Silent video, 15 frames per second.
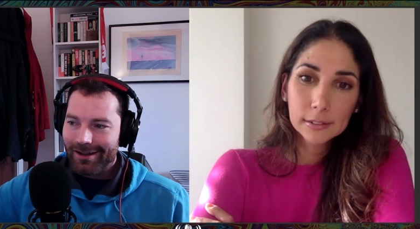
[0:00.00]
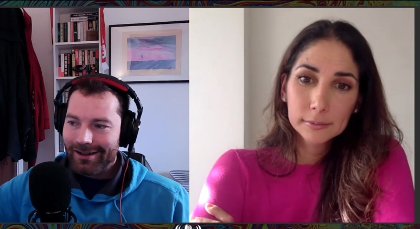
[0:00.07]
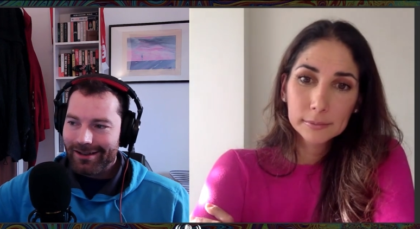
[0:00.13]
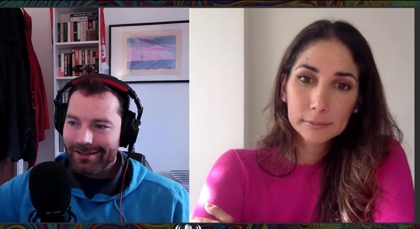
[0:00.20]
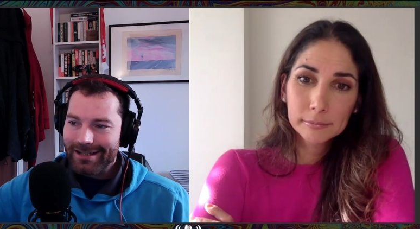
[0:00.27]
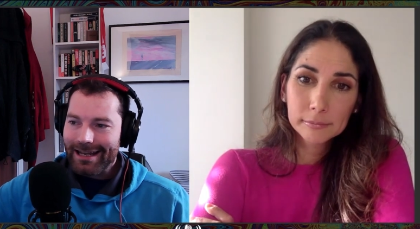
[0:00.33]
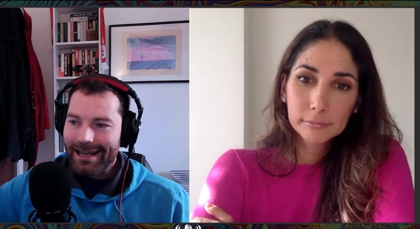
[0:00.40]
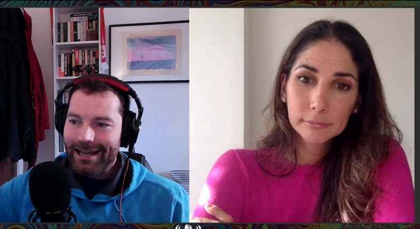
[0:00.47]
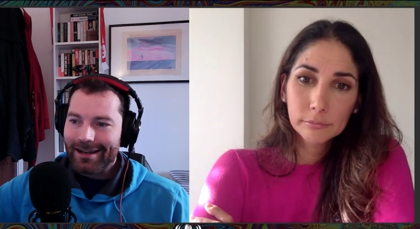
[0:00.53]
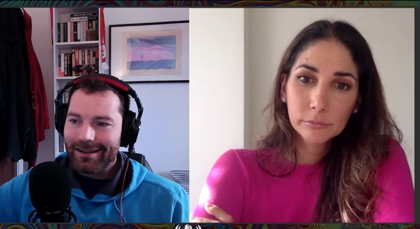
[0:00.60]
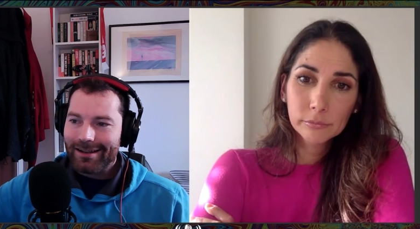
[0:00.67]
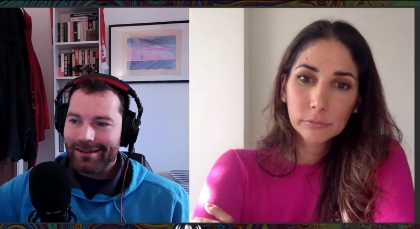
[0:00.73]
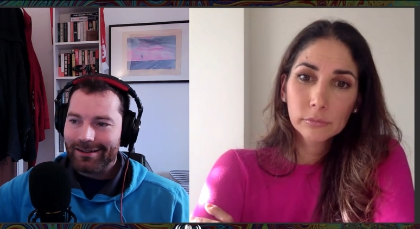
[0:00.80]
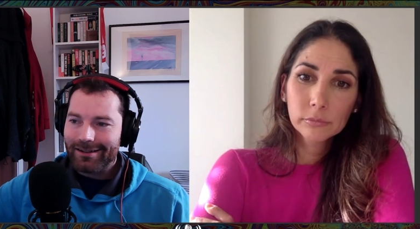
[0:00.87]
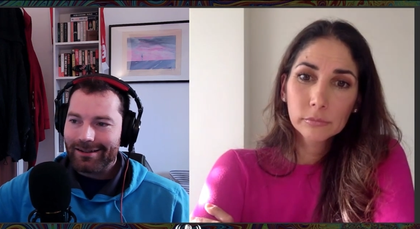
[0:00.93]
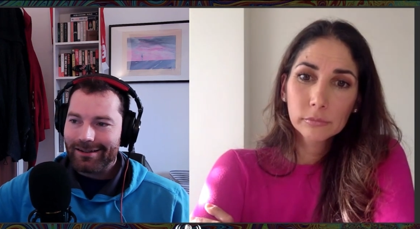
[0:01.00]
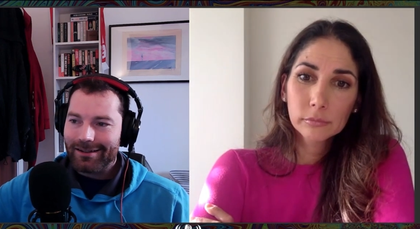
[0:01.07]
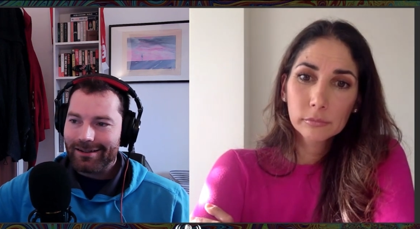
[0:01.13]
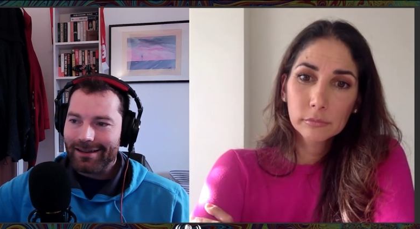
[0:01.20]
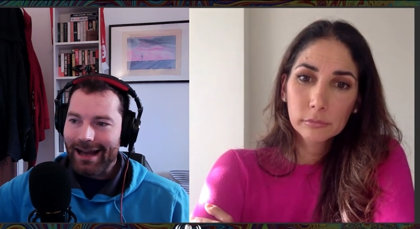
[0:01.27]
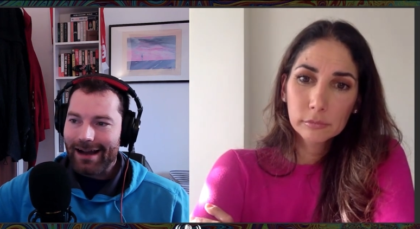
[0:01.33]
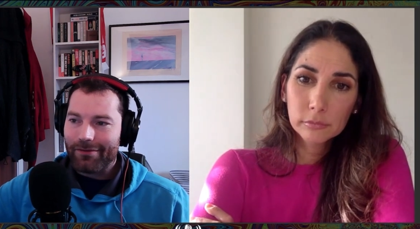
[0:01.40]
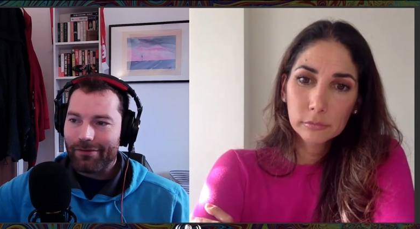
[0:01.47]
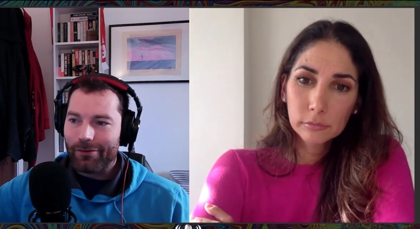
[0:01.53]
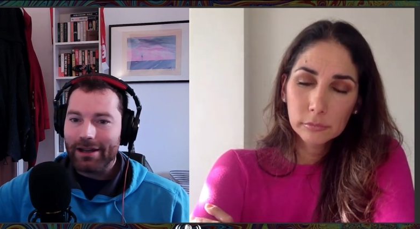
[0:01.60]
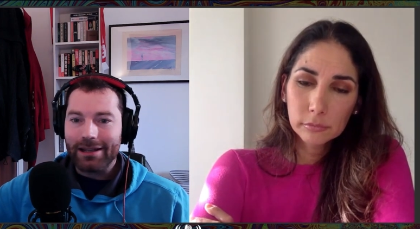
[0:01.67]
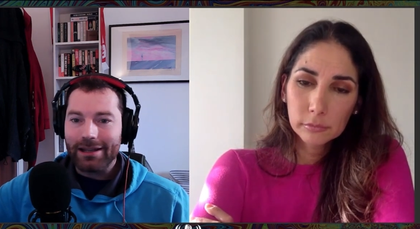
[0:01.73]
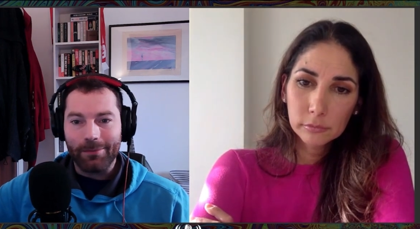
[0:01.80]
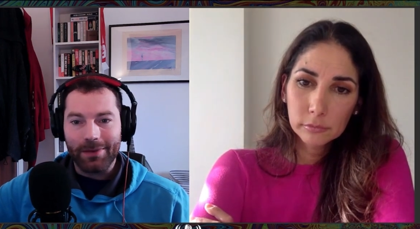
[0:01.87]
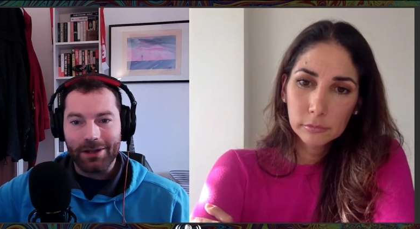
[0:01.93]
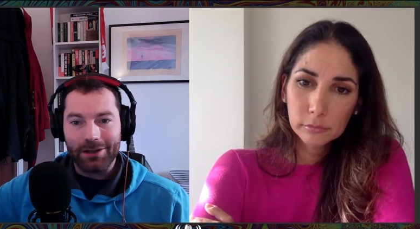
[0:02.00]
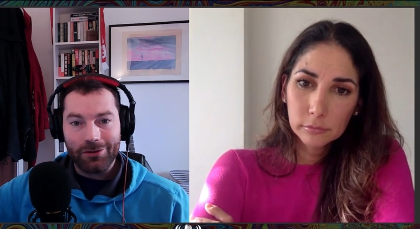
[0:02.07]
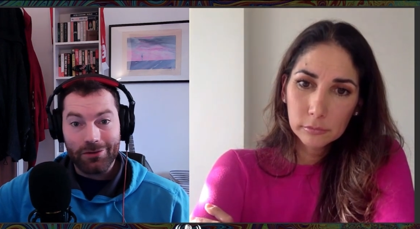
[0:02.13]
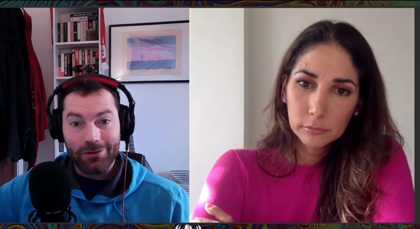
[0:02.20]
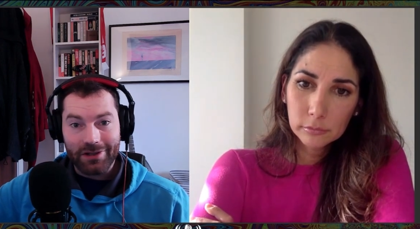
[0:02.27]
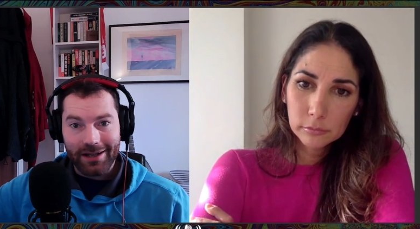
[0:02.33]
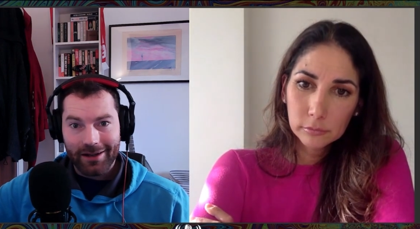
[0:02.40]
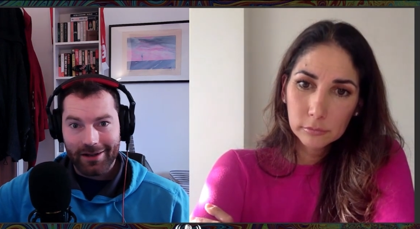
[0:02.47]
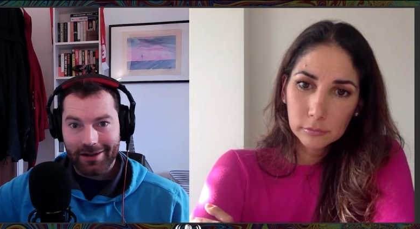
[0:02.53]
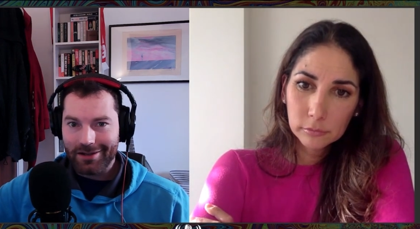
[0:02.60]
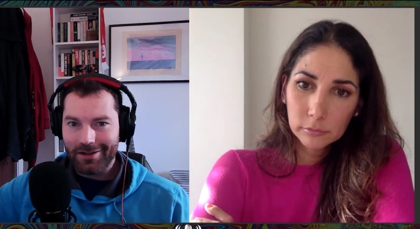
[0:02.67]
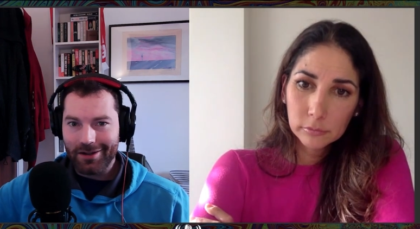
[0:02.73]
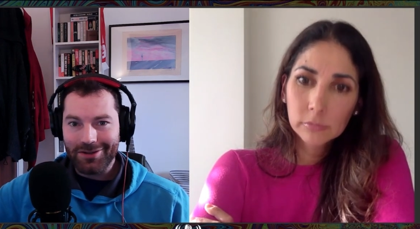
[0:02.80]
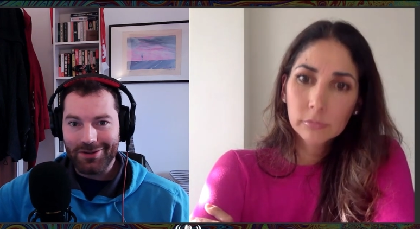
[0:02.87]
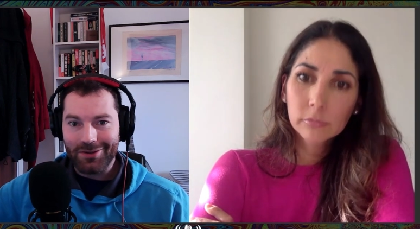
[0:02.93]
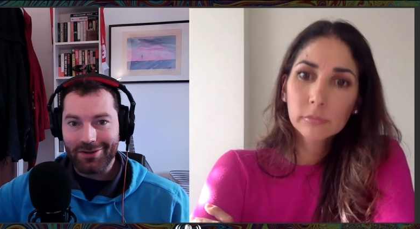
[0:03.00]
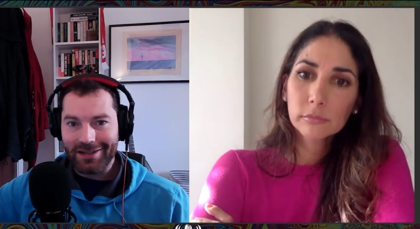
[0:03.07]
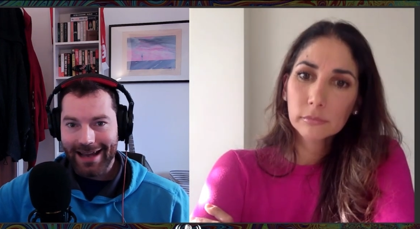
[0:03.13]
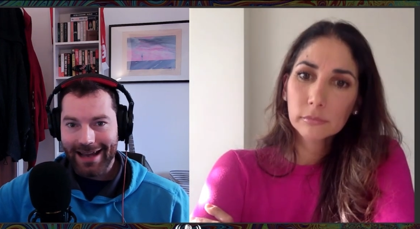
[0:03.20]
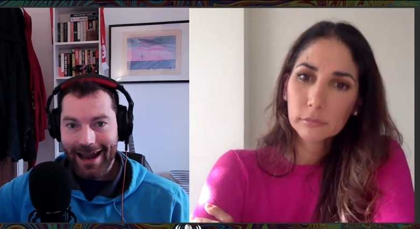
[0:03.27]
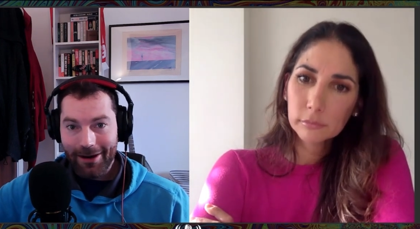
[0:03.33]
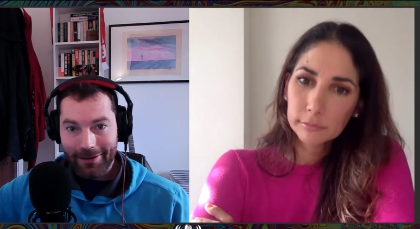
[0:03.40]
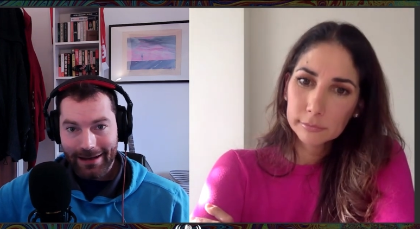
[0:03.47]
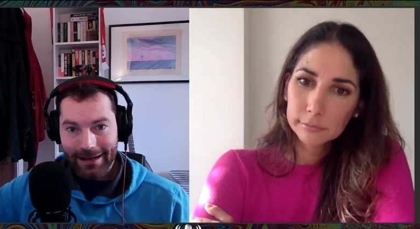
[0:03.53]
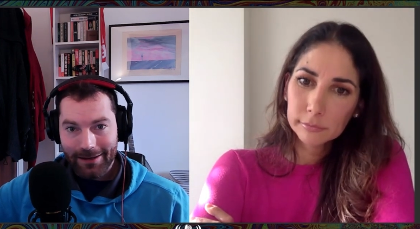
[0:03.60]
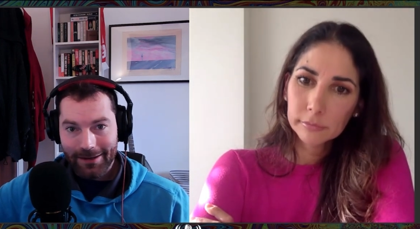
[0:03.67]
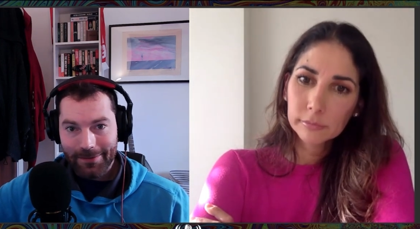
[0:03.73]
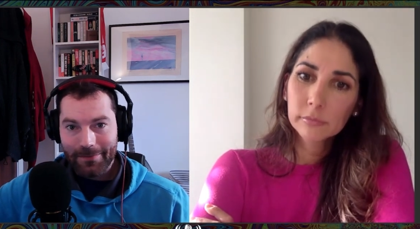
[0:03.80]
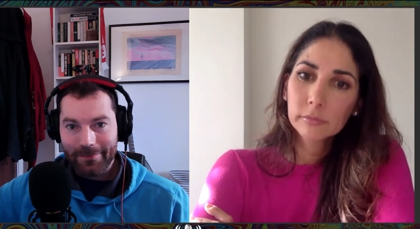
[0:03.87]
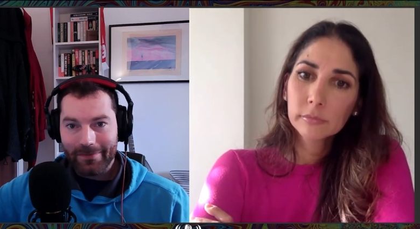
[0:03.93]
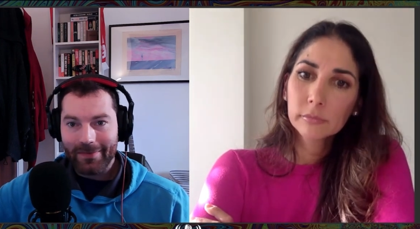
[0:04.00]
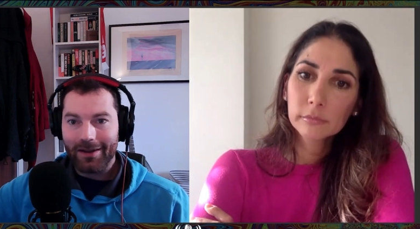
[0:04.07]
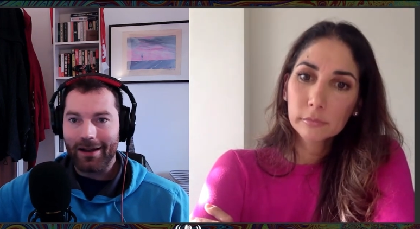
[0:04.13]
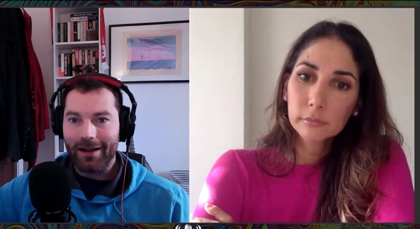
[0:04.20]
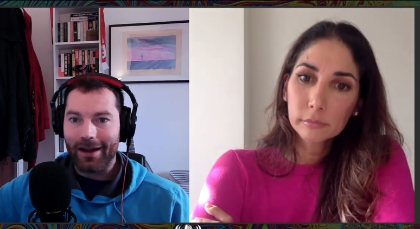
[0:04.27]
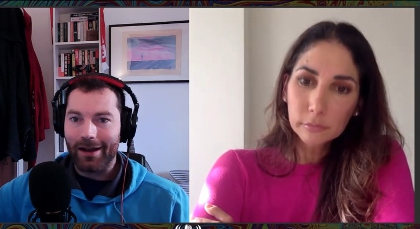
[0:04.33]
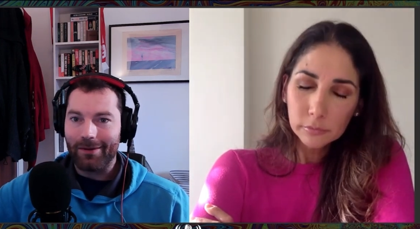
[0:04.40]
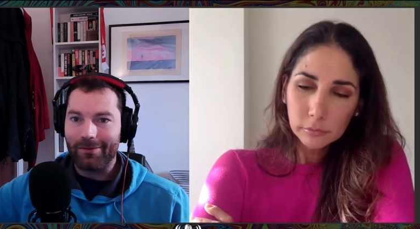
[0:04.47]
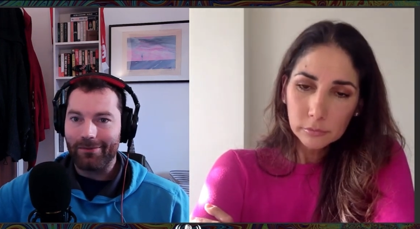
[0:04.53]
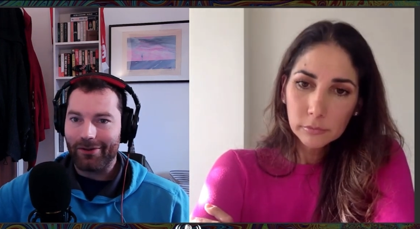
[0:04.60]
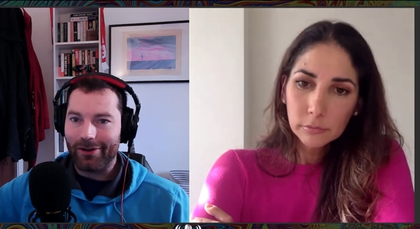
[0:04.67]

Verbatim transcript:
Speaker 1: take that freedom and use it because it's also scary um, for